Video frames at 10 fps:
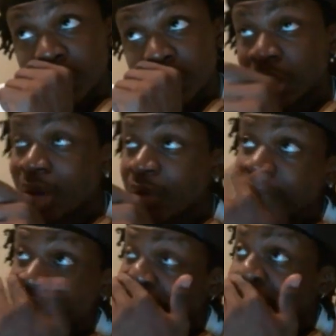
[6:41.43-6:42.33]
I
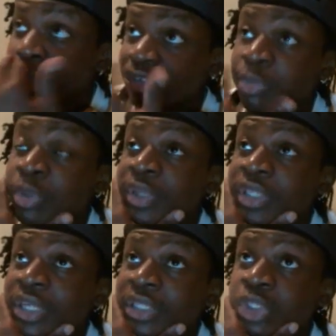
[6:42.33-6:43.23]
read a psychology book one
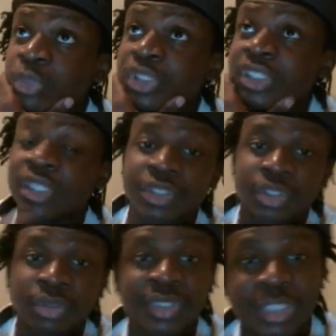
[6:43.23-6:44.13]
day, and someone said there's
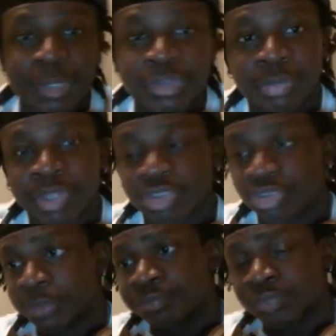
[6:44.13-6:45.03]
three steps to
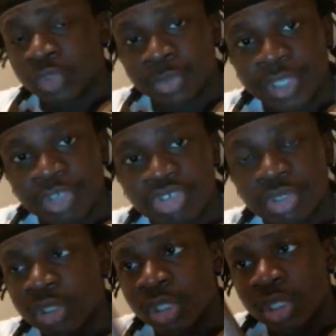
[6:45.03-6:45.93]
pleasure:
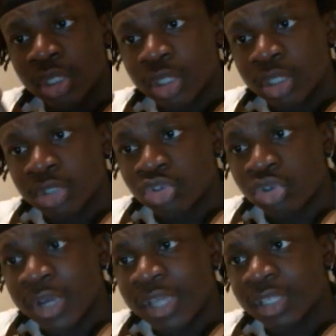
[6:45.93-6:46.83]
creation,
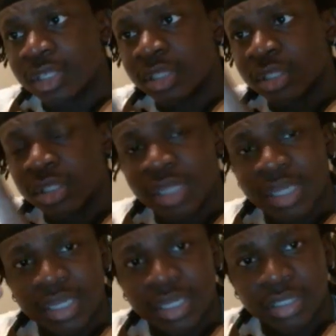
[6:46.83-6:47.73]
tracking,
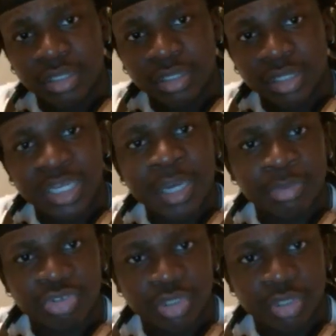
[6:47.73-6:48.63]
and
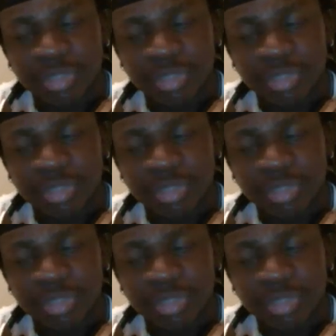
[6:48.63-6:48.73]
accomplishing.